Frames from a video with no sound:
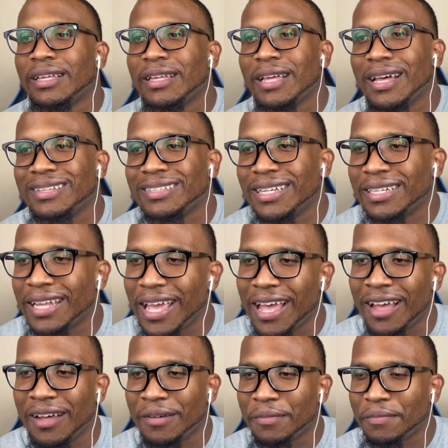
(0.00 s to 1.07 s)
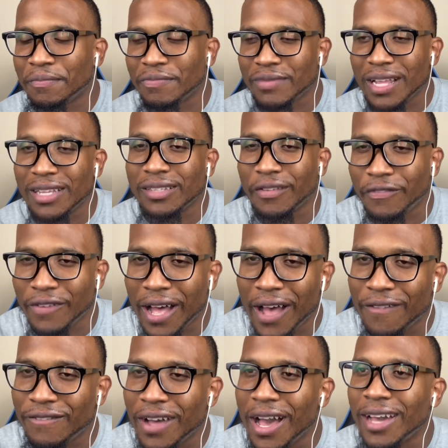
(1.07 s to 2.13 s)
I was like, damn, that's the
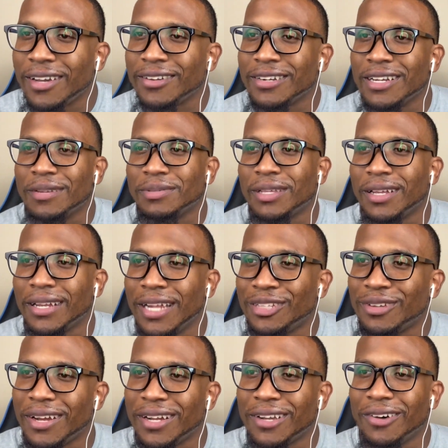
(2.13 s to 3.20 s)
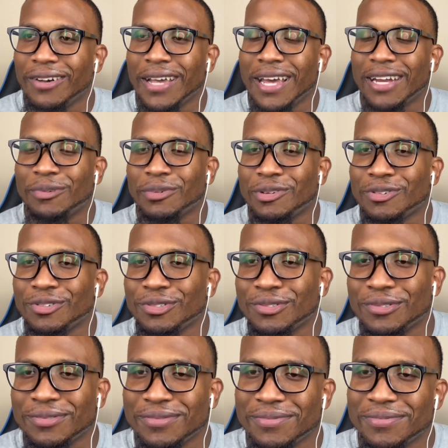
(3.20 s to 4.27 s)
5-5 Crips, huh? They trying to go ahead and recruit.